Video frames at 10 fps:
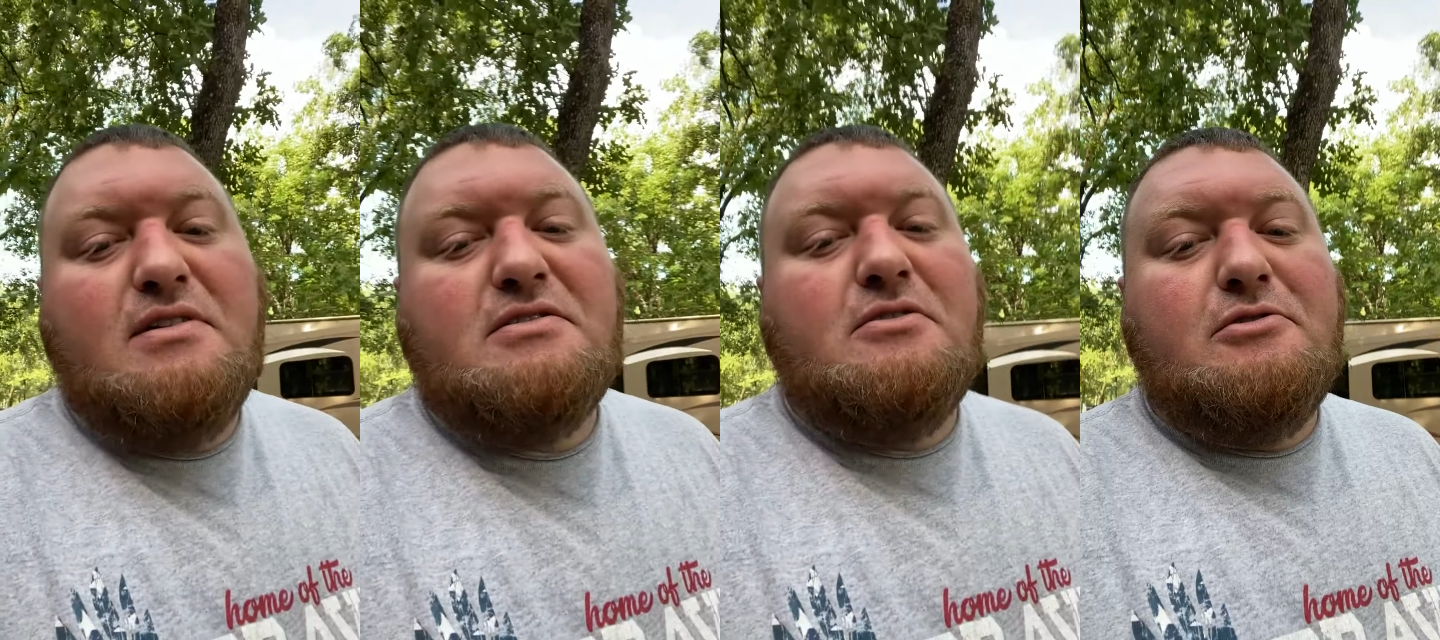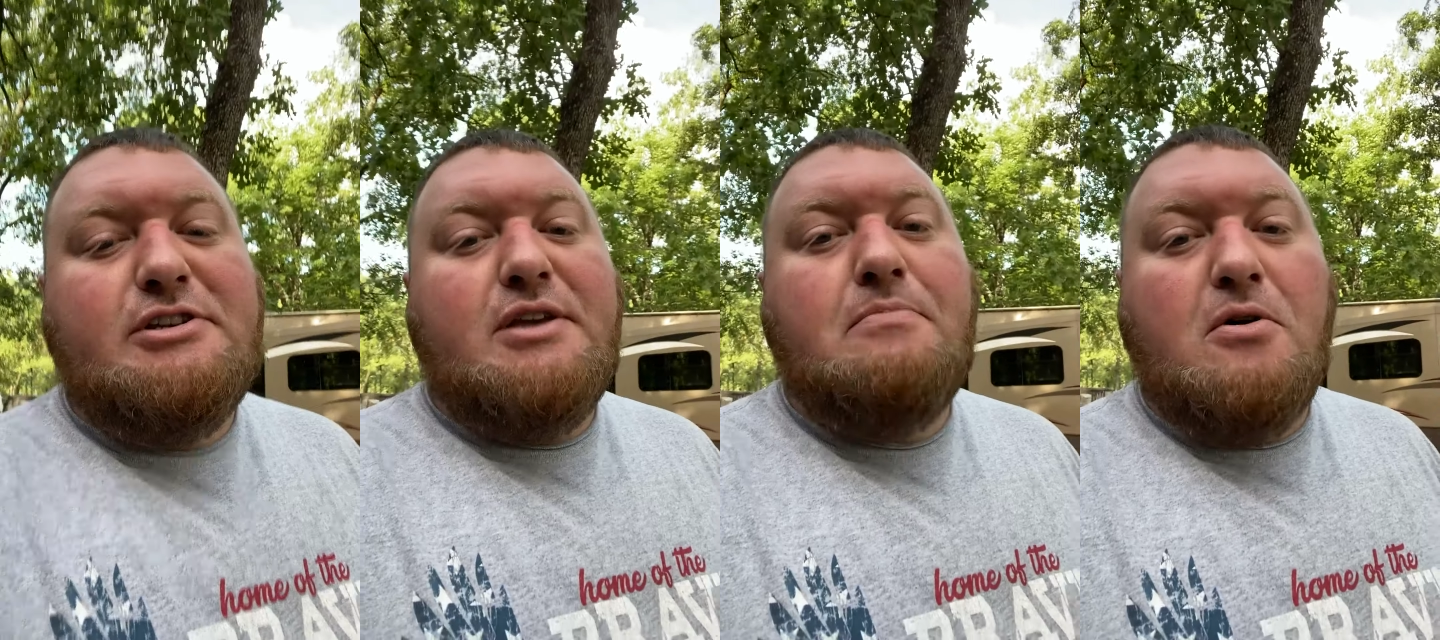It's a little
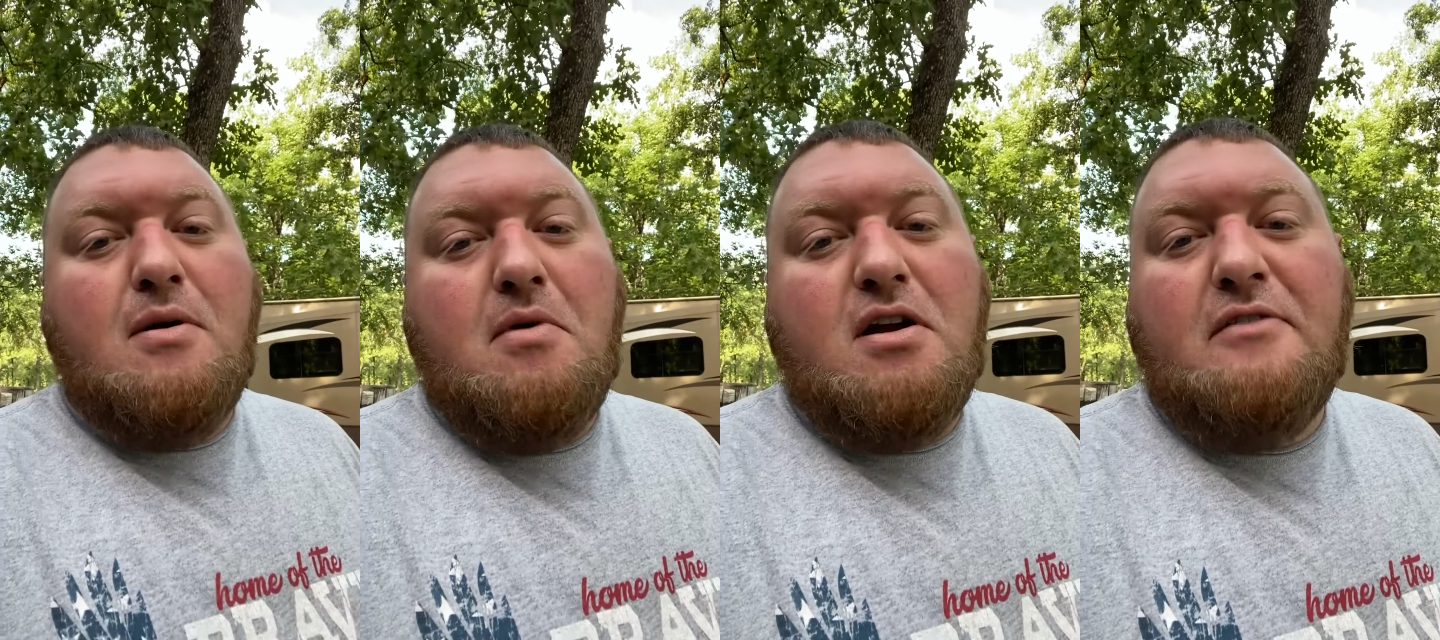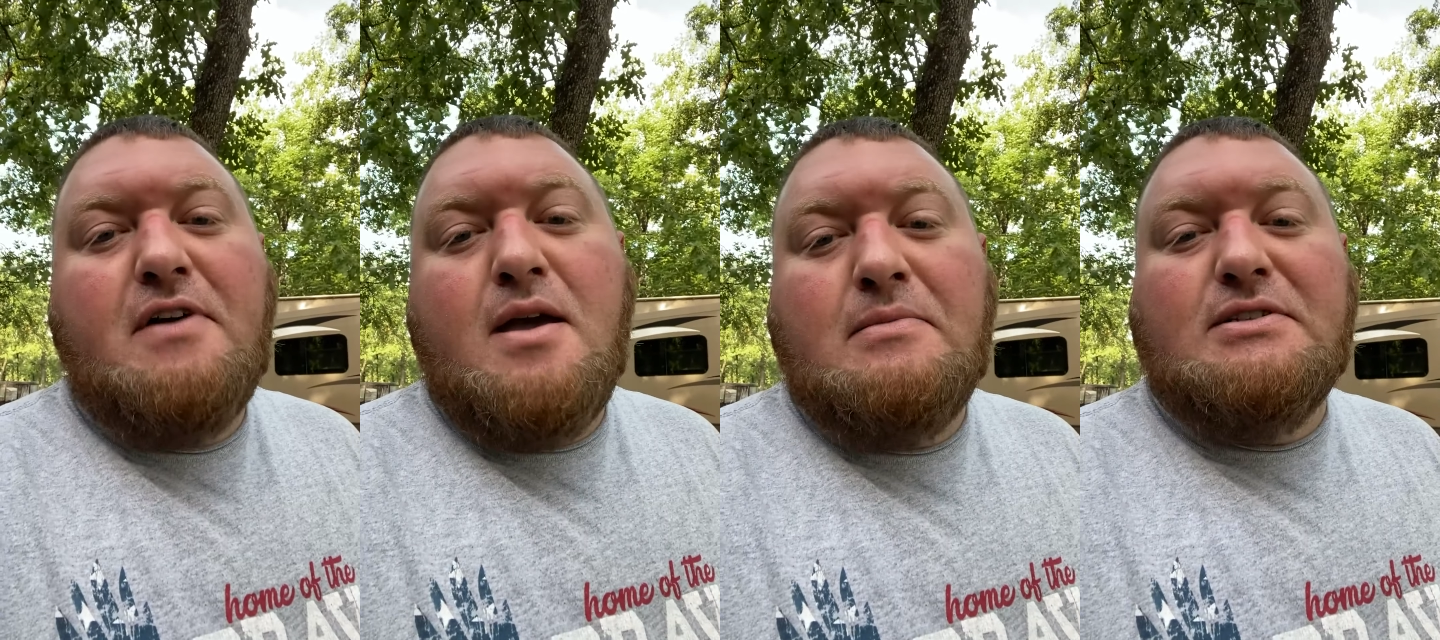cheapo I bought off
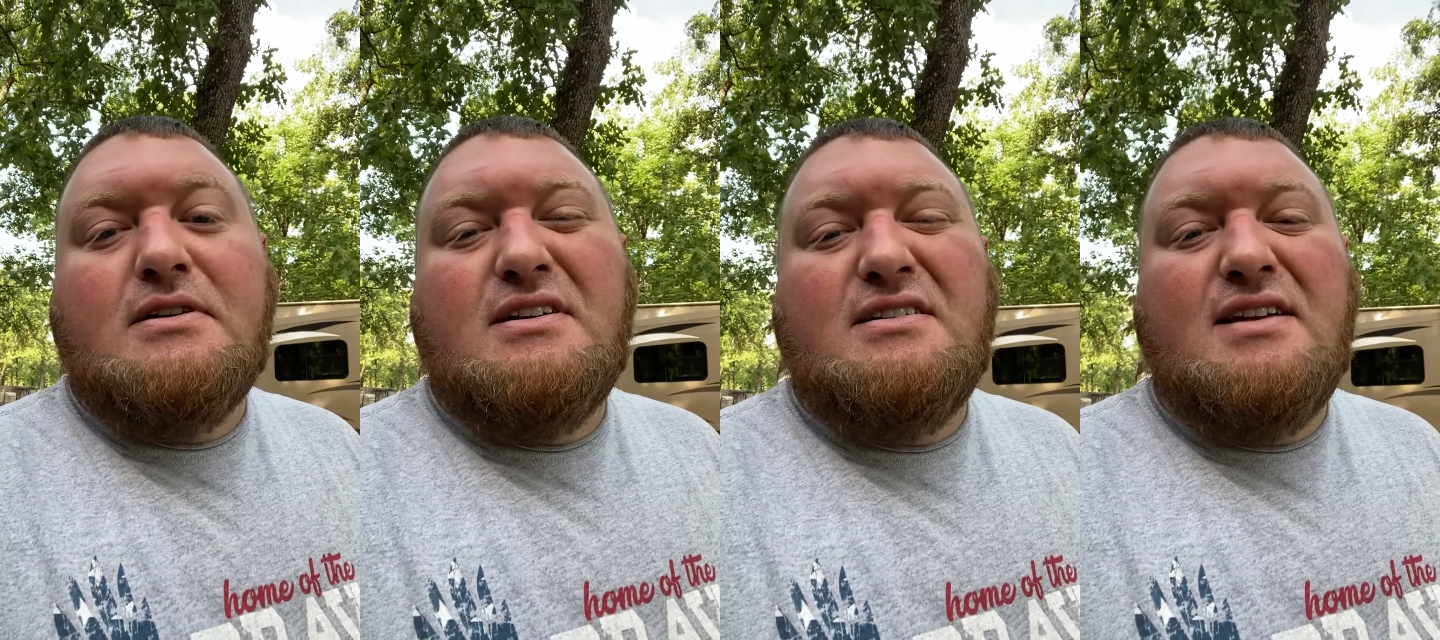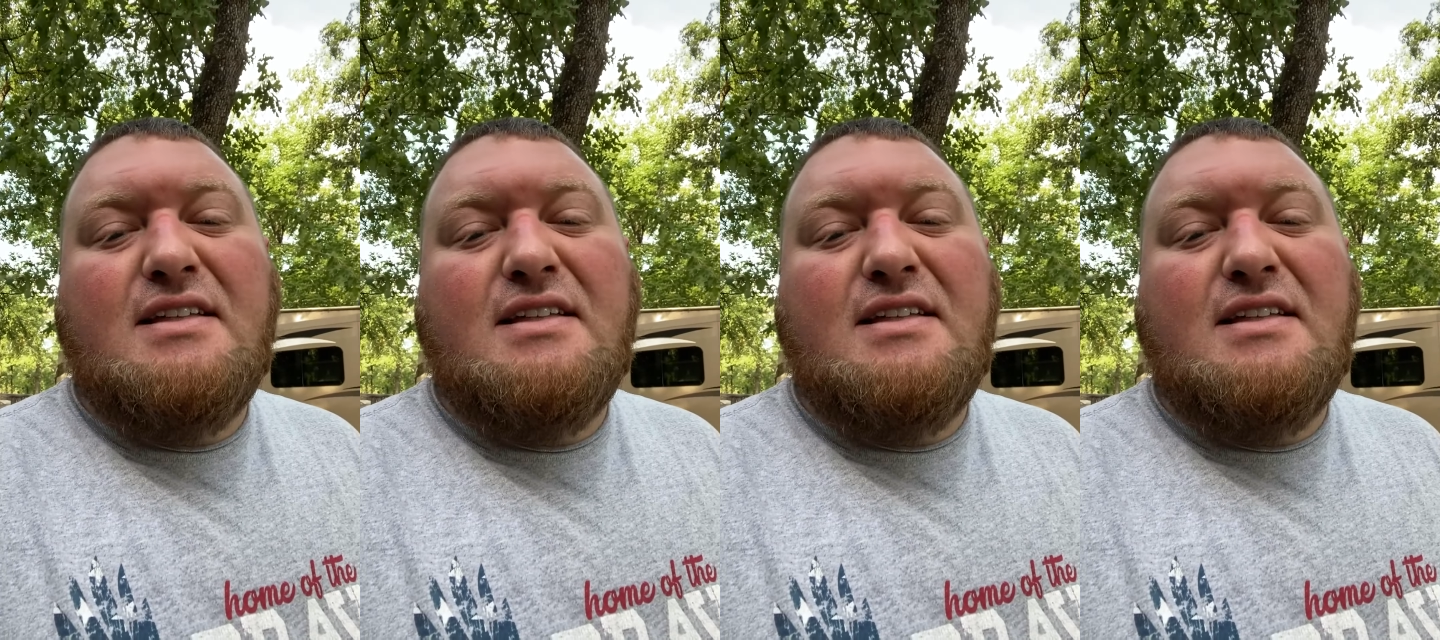of Amazon.